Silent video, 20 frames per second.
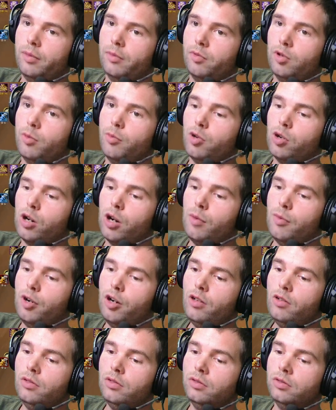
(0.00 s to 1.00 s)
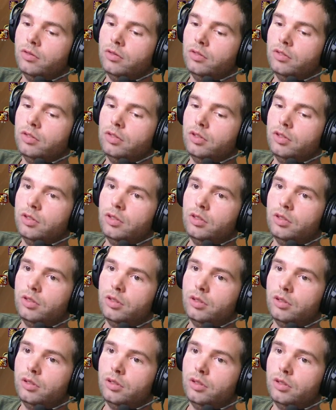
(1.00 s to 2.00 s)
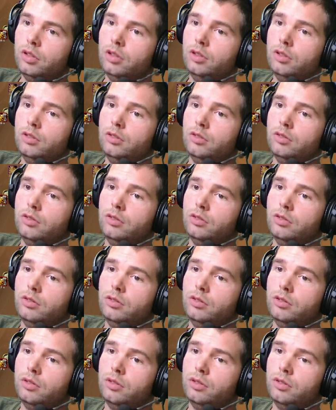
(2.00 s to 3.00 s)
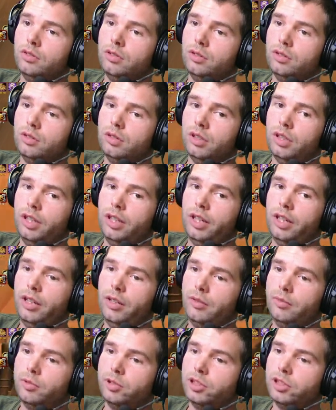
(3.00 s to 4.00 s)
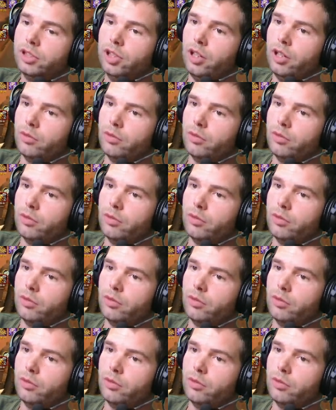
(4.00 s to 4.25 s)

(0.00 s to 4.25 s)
Alright, one more combo. Mm. And